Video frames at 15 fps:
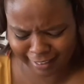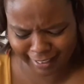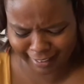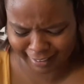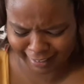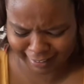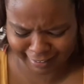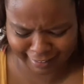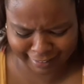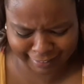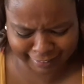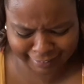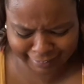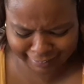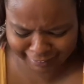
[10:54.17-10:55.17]

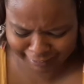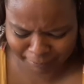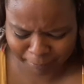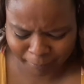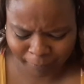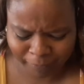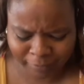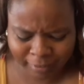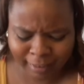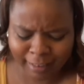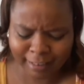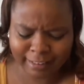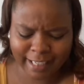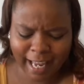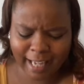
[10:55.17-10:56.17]
Jeez.
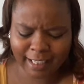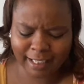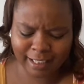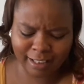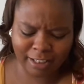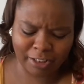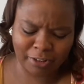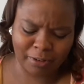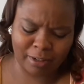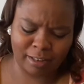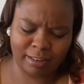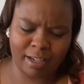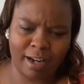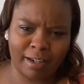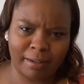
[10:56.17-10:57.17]
Jackie and her daughter
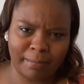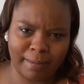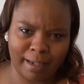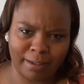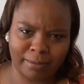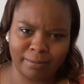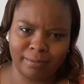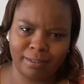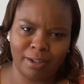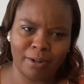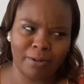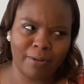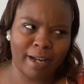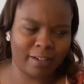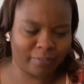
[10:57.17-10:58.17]
talk about the
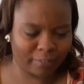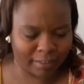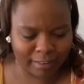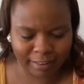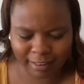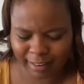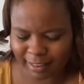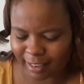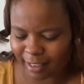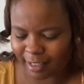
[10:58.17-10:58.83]
whole Evelyn.